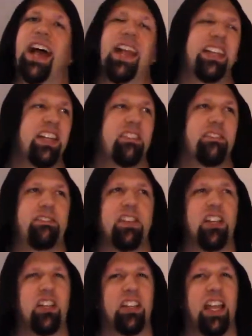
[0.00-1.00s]
I didn't
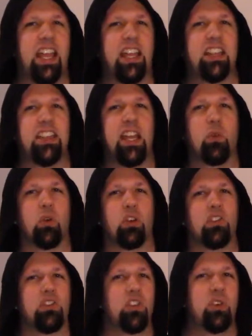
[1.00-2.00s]
feel like they were
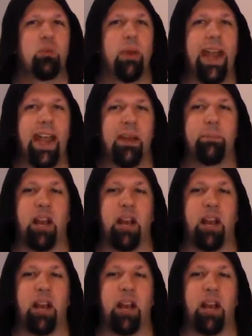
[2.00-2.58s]
too bad,